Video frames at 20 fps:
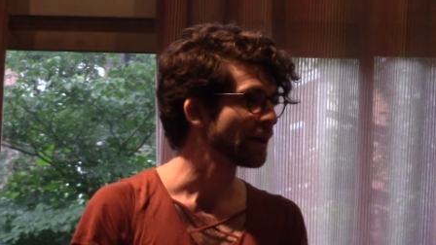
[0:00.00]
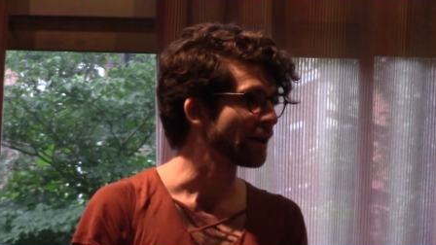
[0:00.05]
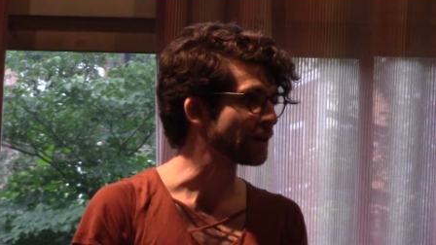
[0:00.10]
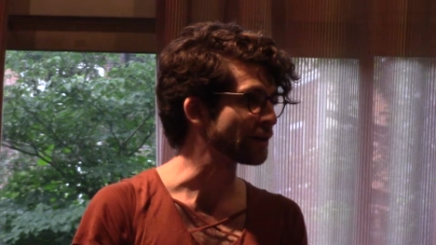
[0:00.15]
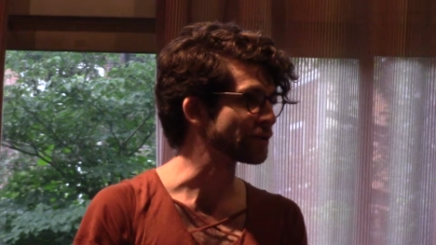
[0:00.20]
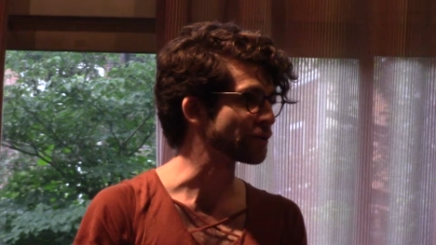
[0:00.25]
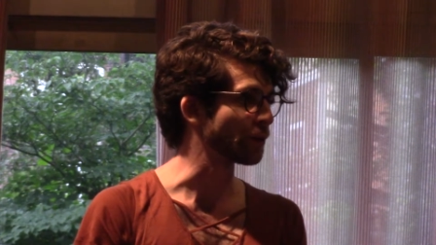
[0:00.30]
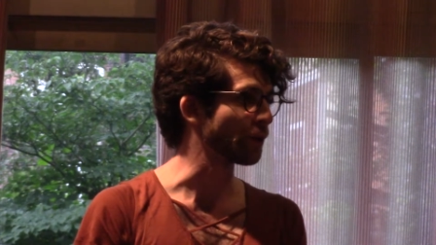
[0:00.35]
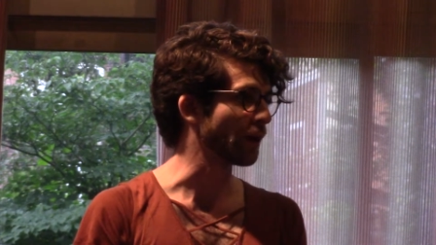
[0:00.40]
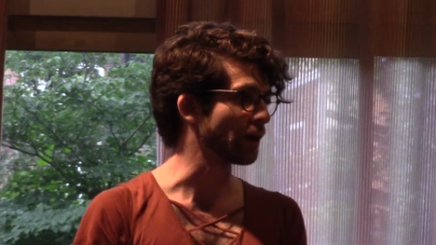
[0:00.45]

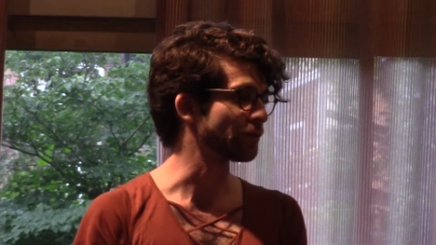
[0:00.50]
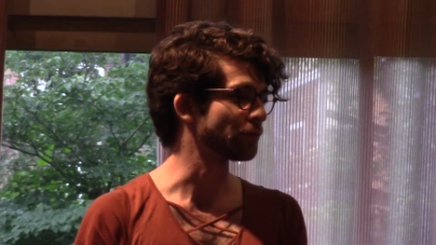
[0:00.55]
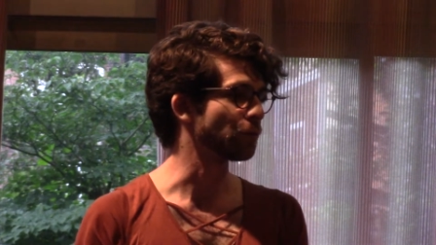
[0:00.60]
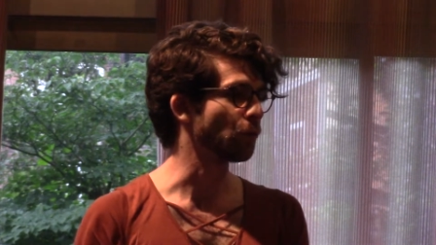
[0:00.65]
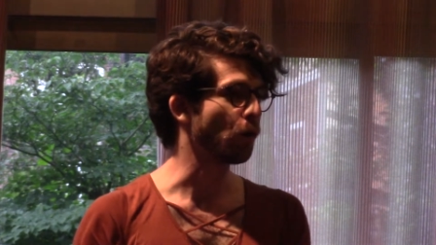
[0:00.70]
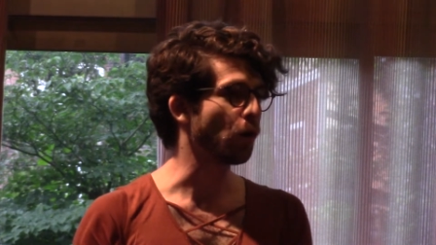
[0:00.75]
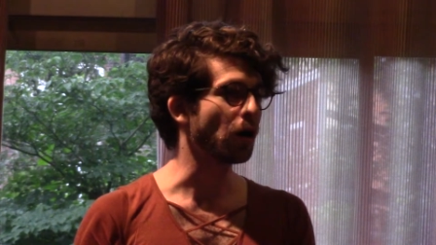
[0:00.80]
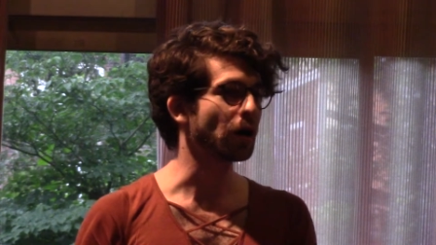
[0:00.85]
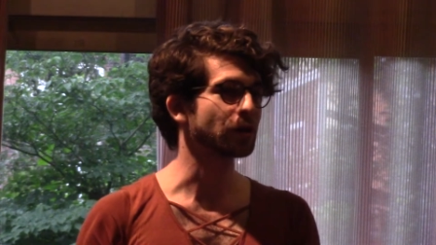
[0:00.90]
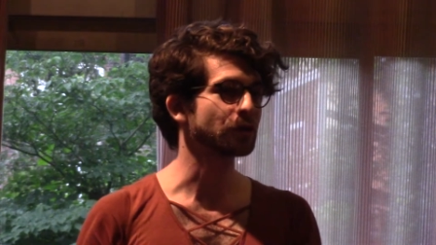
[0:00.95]
And so I've
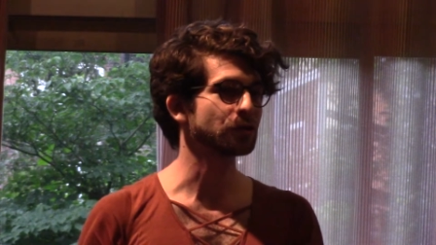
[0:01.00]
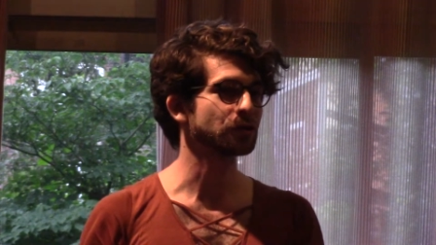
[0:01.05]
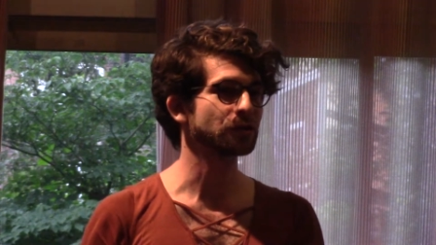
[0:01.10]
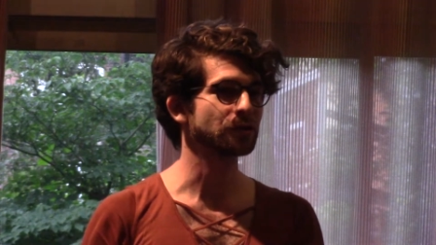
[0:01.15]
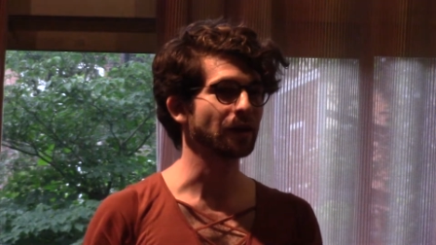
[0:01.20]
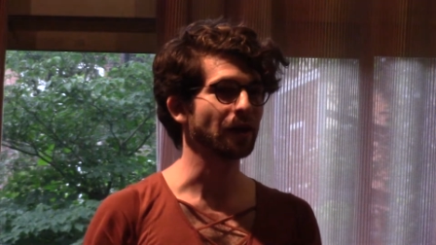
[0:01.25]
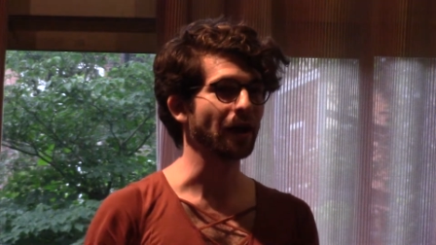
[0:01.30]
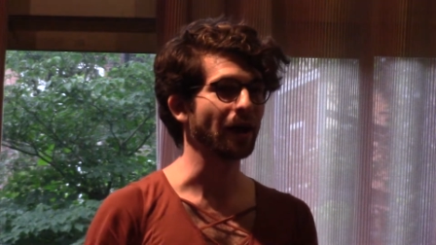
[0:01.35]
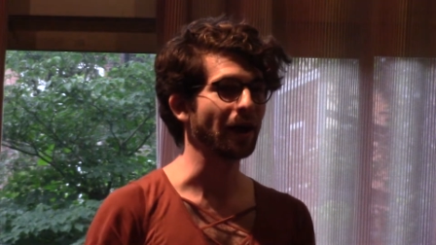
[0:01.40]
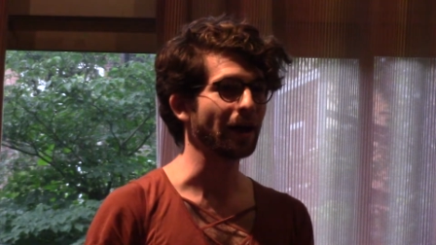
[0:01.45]

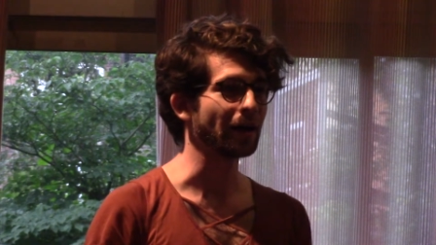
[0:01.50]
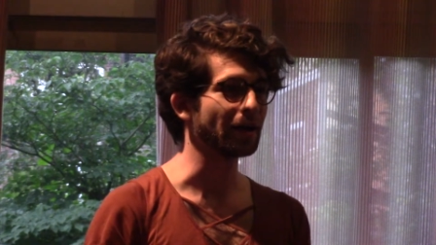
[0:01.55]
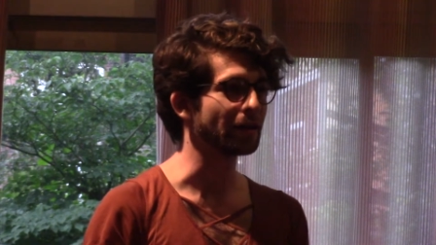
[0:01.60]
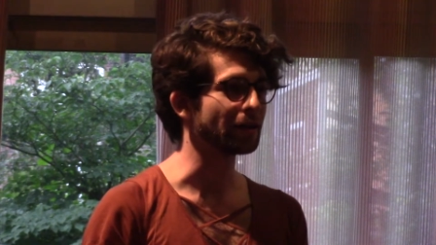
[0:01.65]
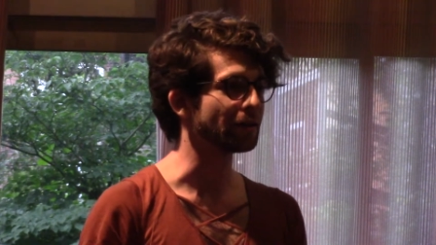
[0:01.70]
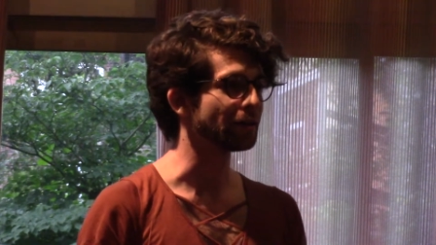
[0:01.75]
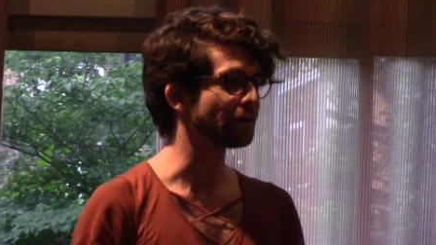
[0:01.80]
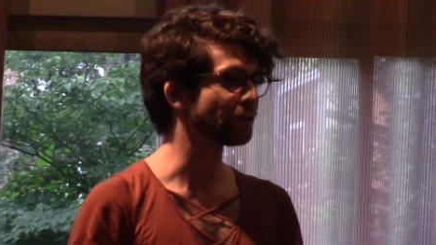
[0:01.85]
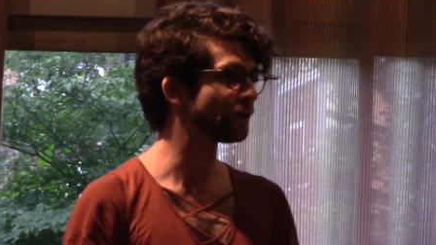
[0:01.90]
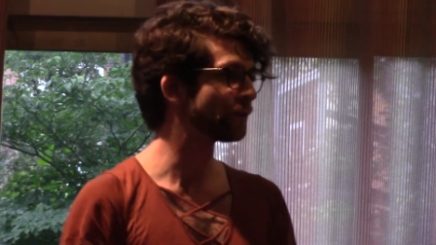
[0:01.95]
watched
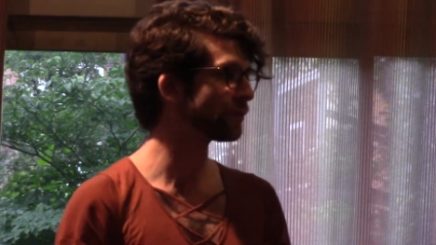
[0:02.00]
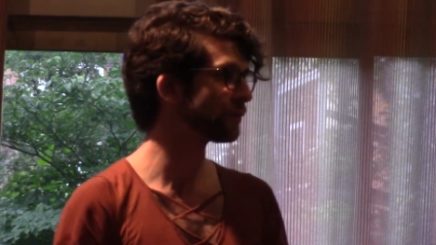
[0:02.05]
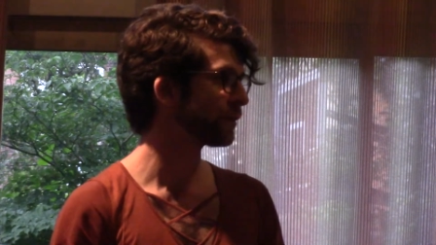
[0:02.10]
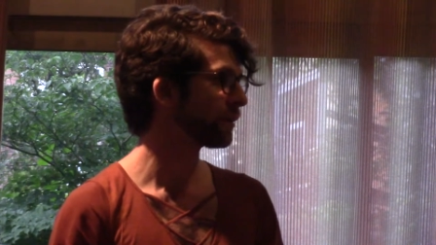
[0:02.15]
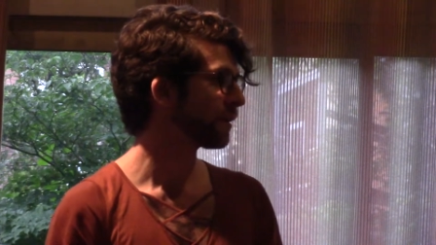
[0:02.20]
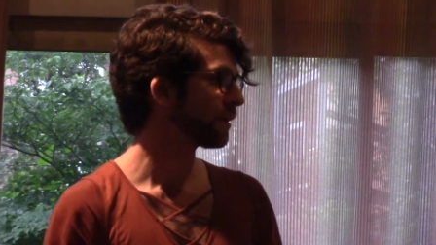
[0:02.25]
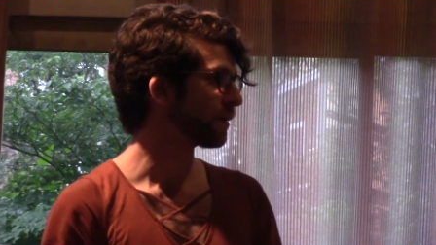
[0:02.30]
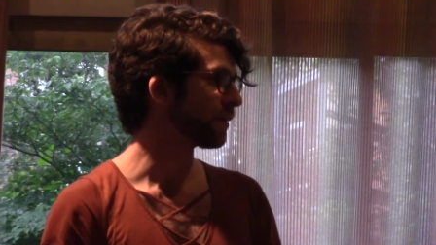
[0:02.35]
as